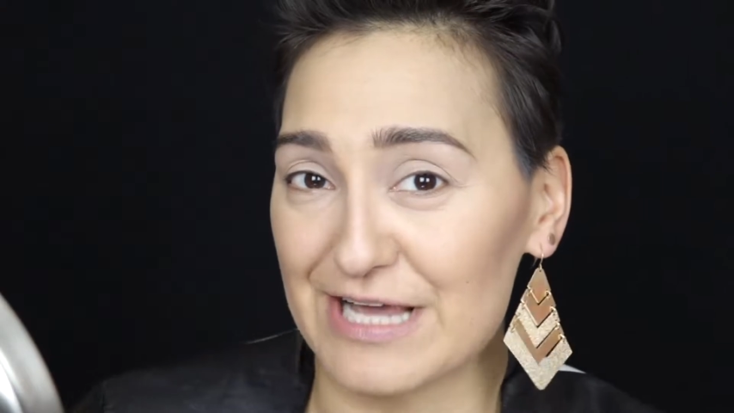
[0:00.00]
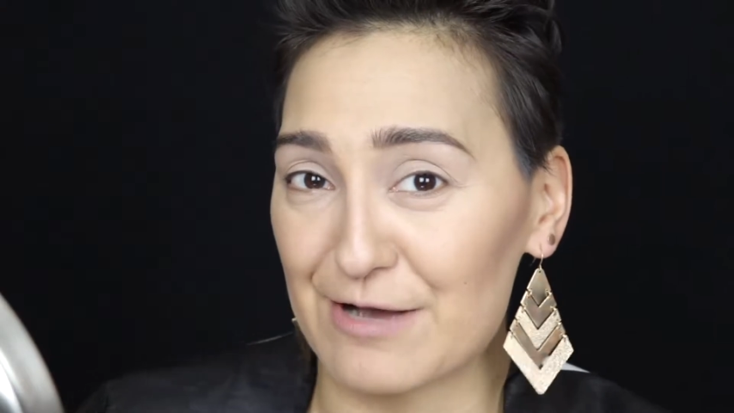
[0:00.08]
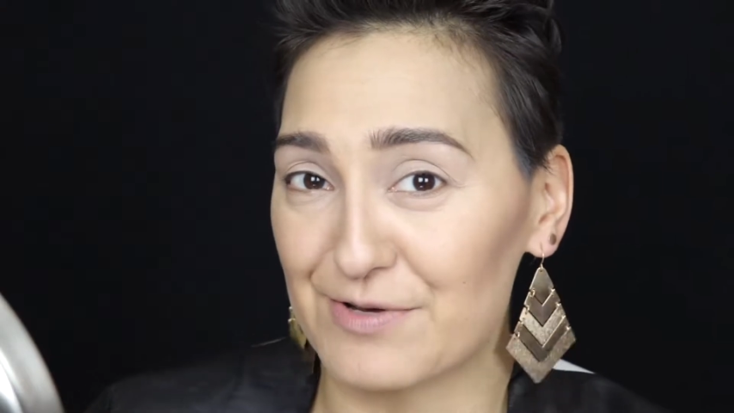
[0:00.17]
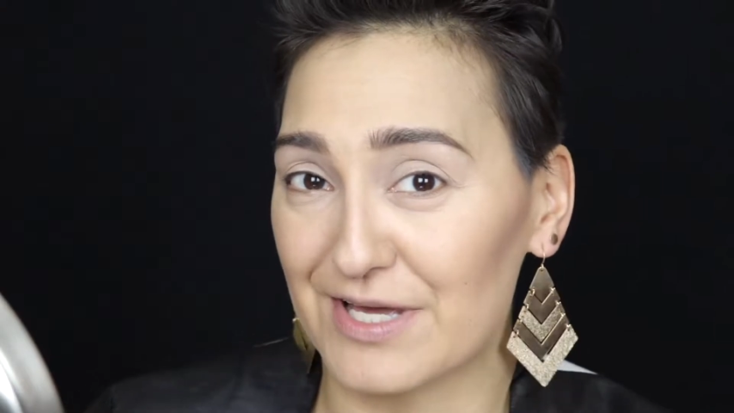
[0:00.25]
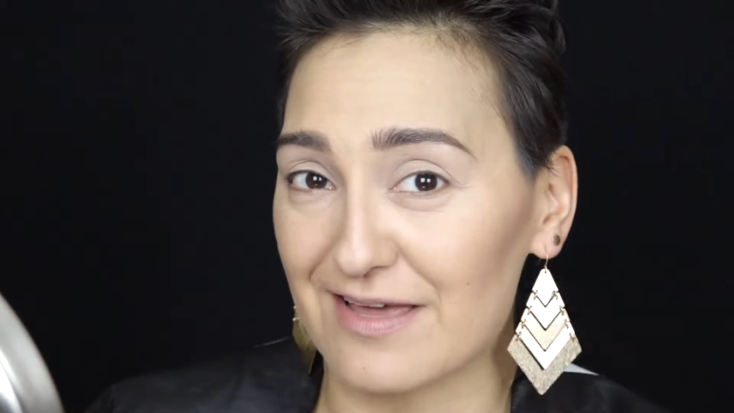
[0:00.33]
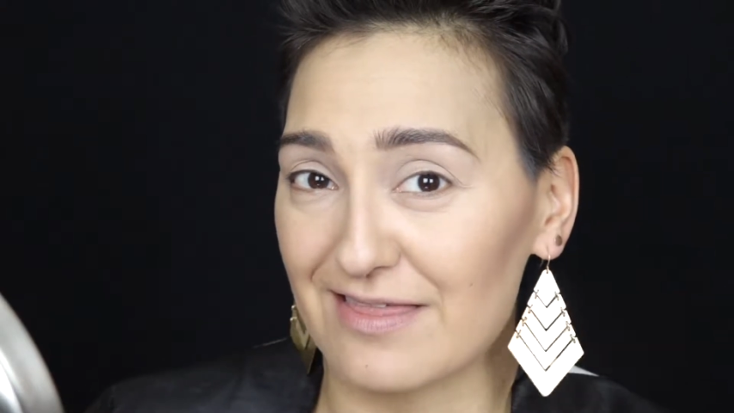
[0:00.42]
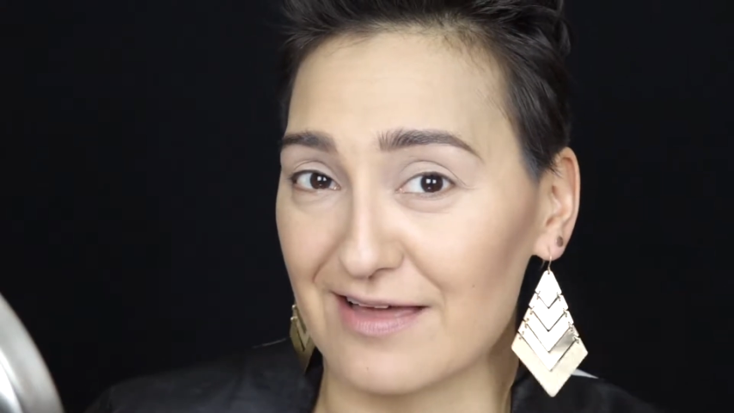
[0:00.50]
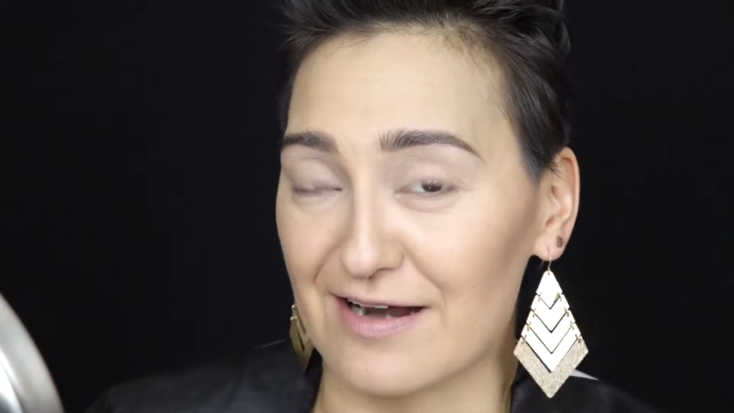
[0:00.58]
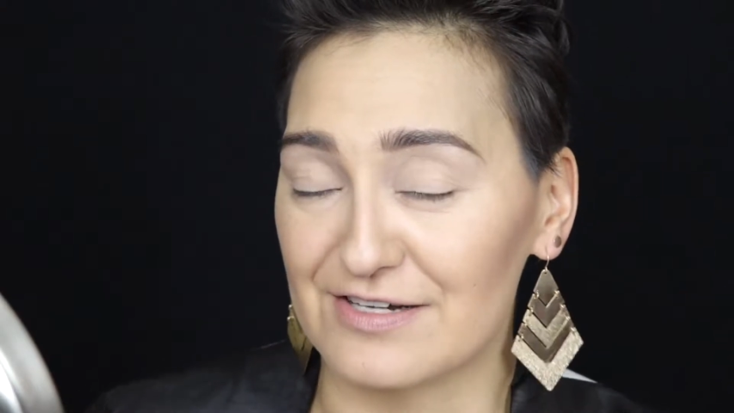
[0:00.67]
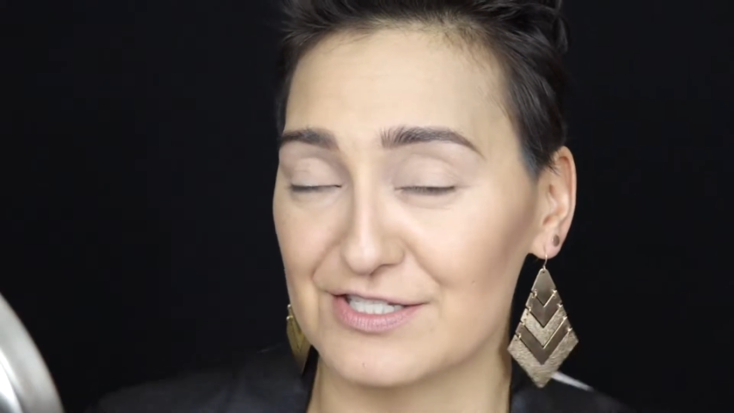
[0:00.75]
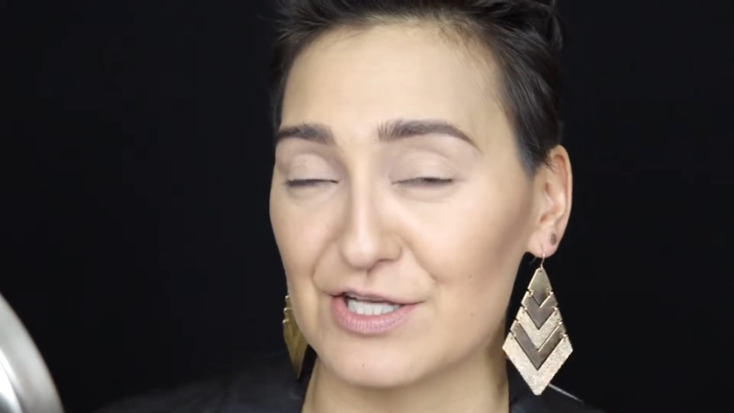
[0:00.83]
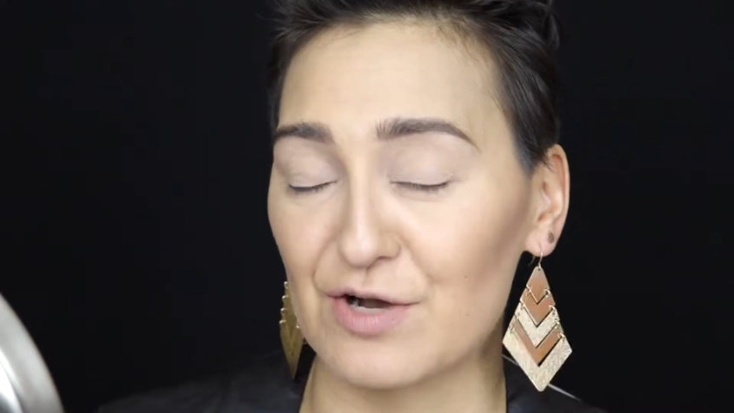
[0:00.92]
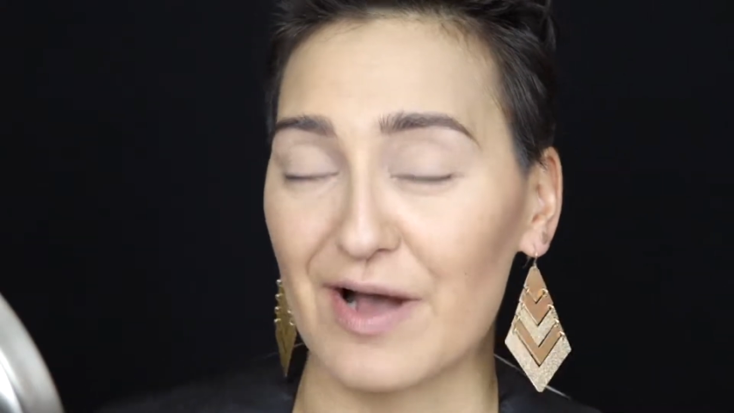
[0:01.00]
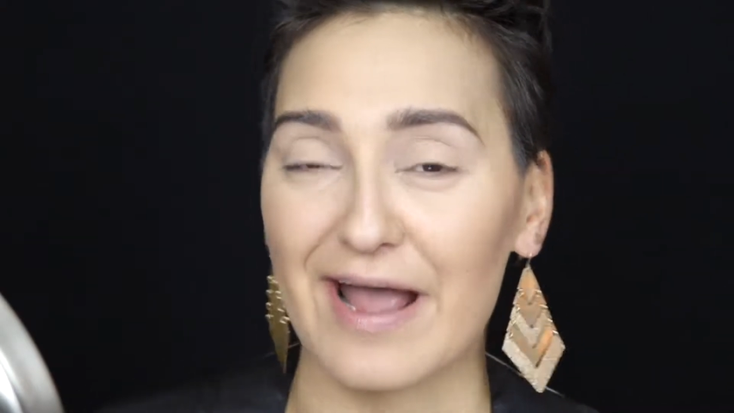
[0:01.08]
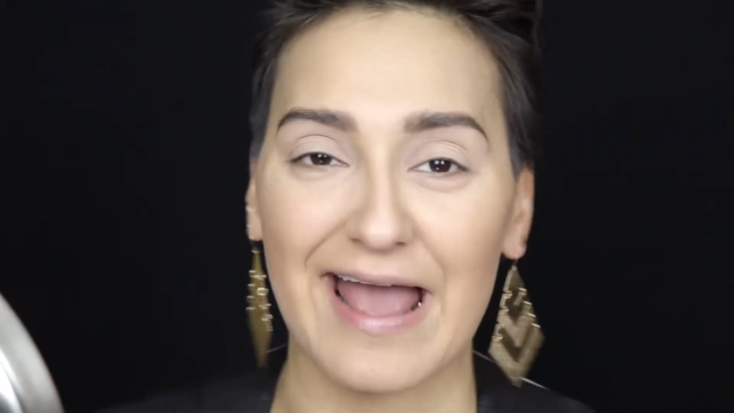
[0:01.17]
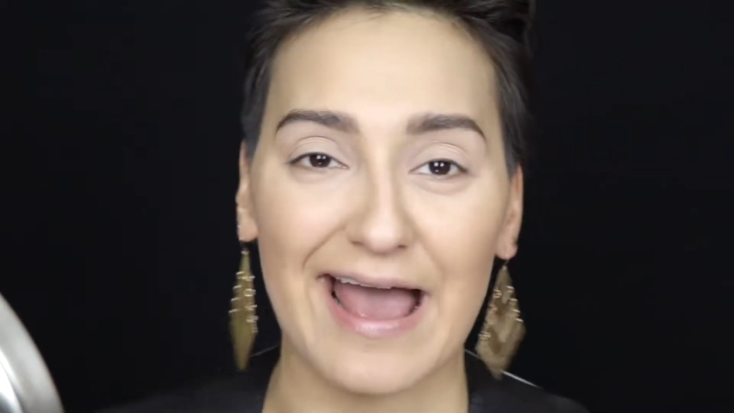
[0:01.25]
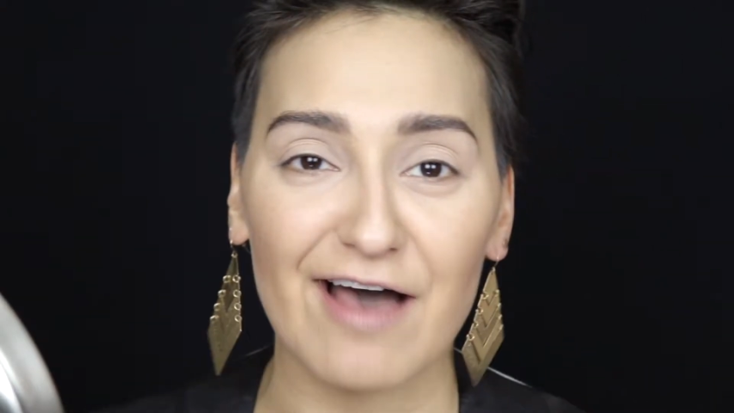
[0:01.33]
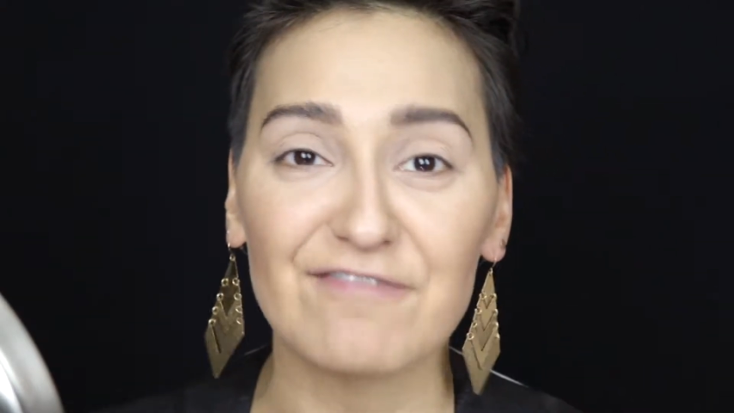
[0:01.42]
how we get there. So I
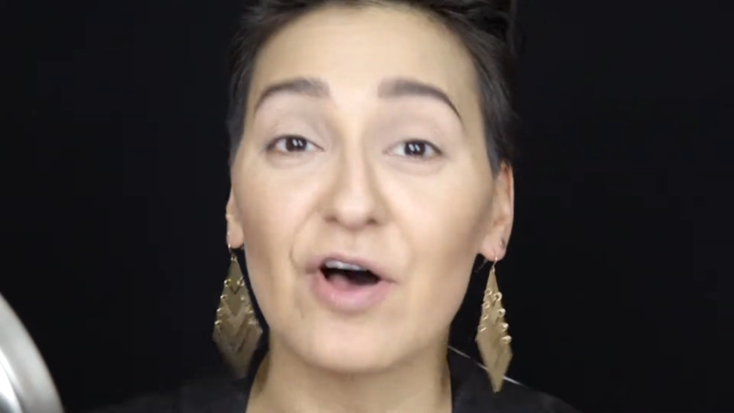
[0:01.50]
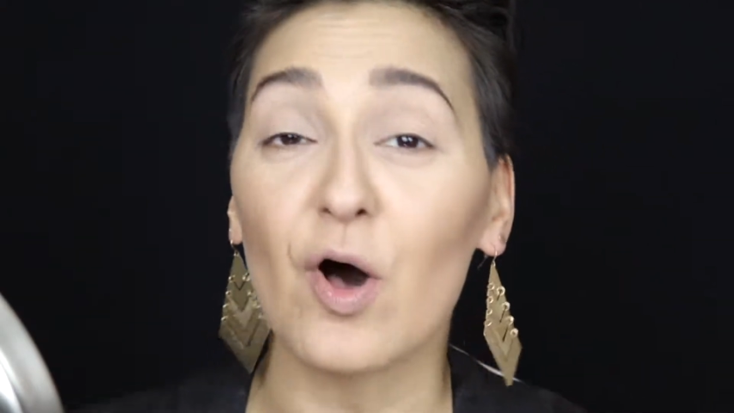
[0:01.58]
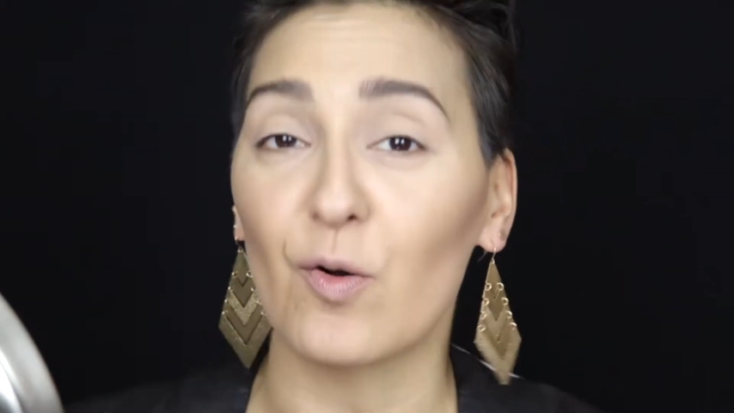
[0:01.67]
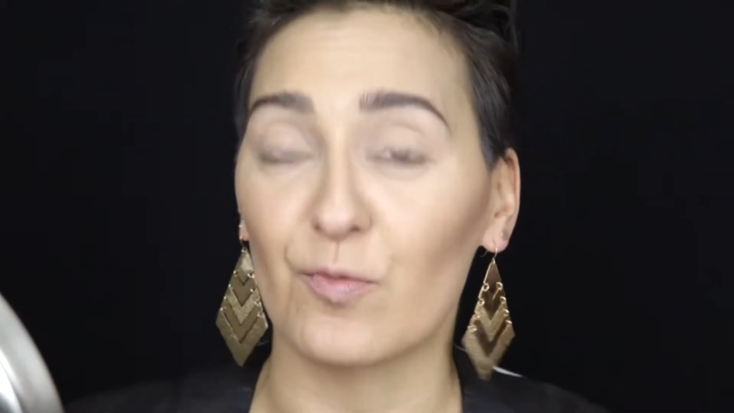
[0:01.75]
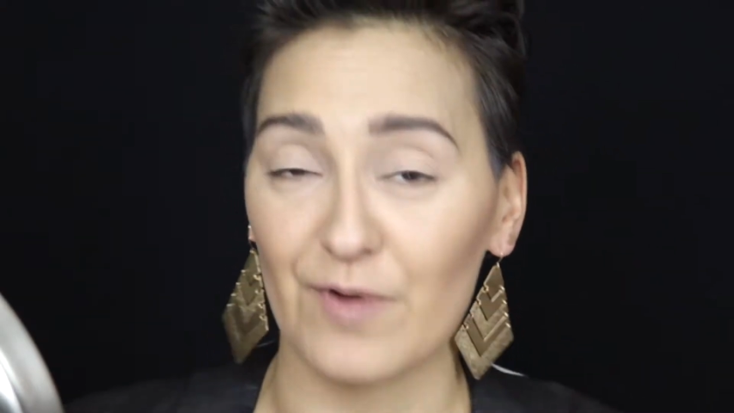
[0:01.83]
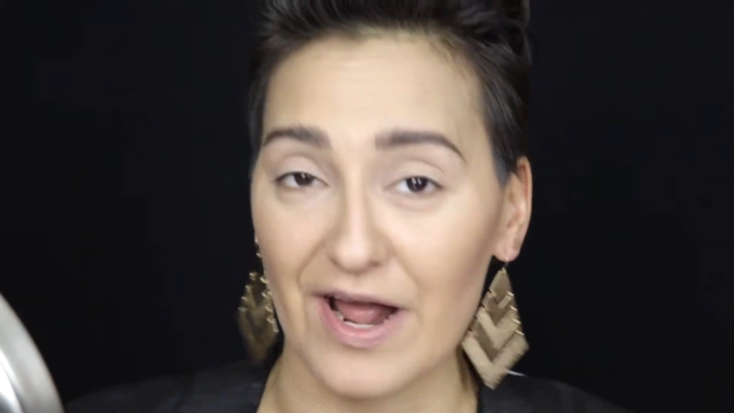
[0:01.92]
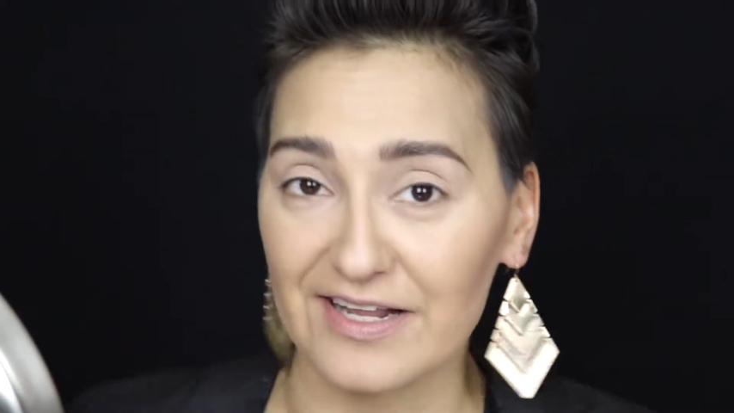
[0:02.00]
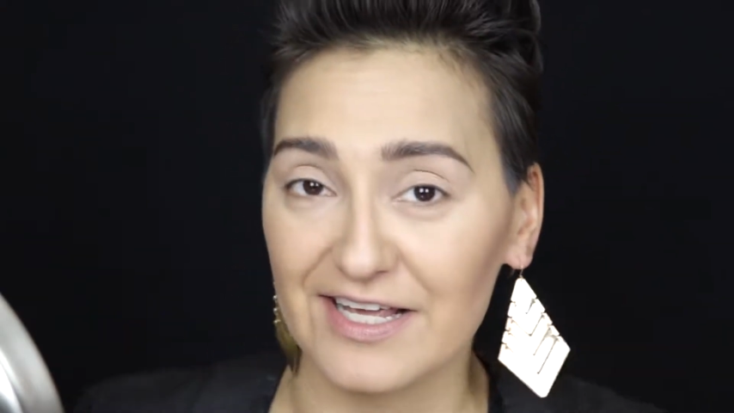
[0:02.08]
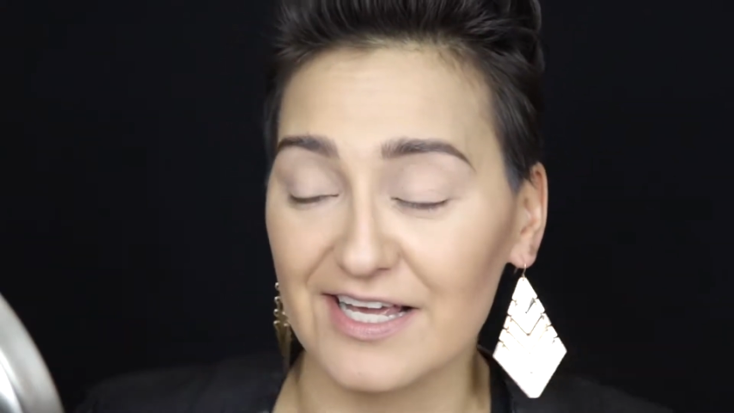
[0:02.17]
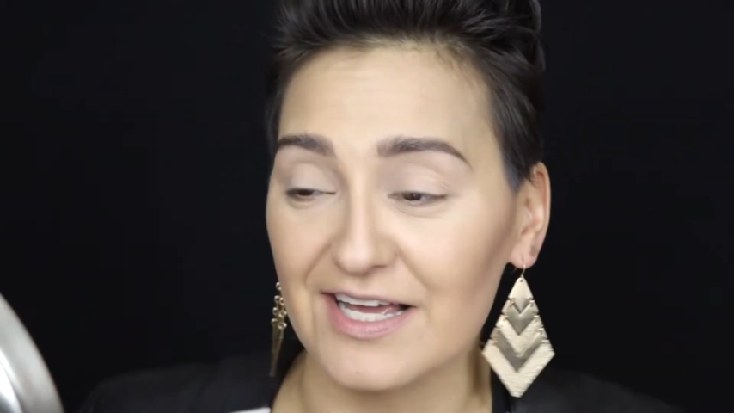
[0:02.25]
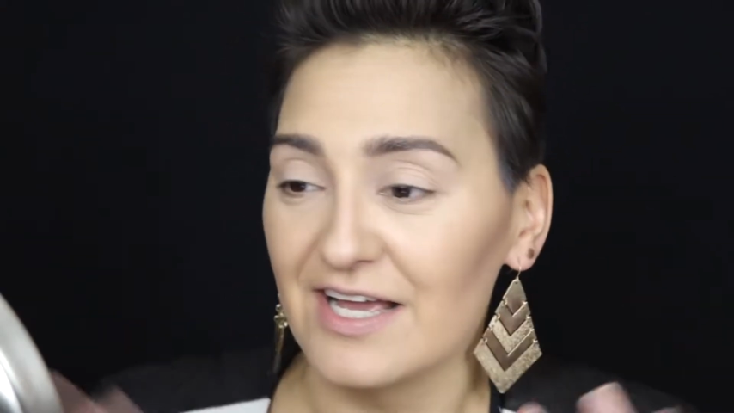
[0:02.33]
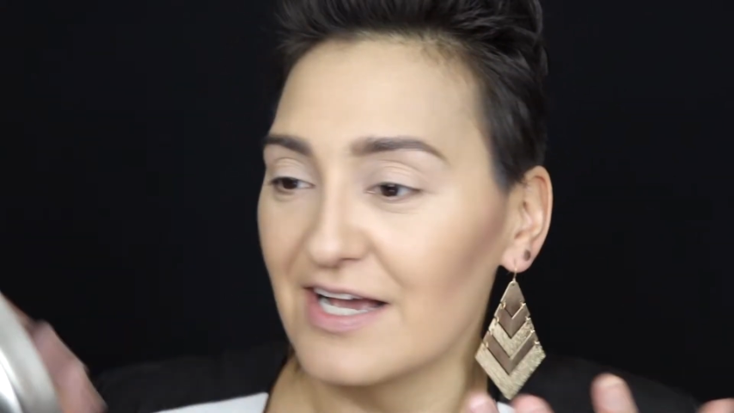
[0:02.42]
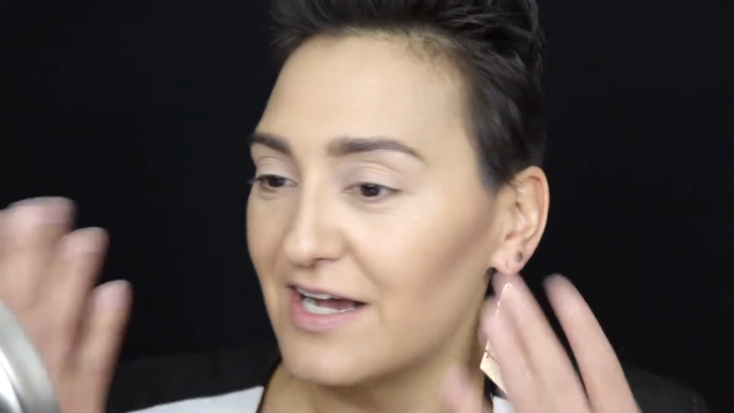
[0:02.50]
have already